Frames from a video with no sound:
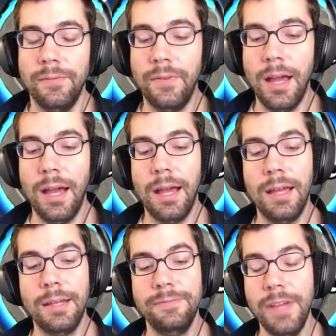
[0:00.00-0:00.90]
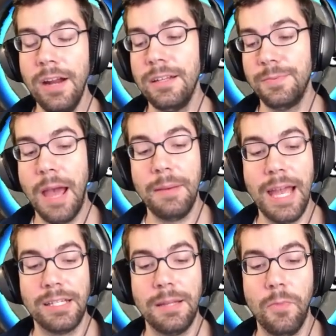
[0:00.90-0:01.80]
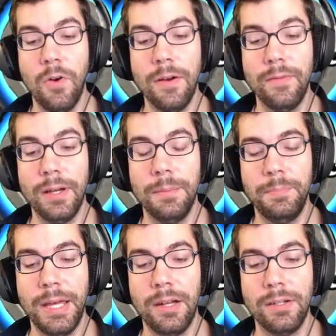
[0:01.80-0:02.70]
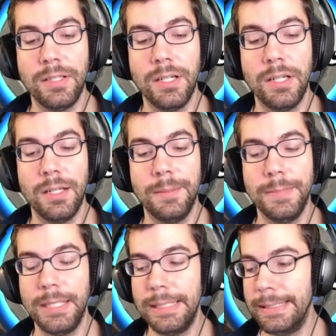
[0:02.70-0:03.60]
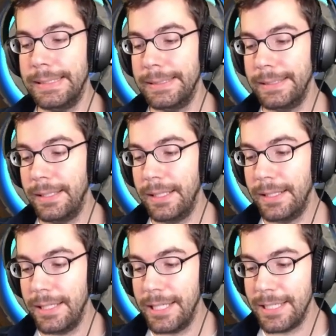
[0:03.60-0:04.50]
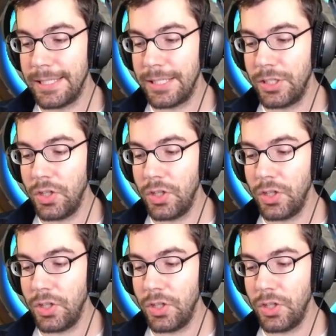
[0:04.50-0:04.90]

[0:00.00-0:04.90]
uh, varied is probably actually more of a better term than this.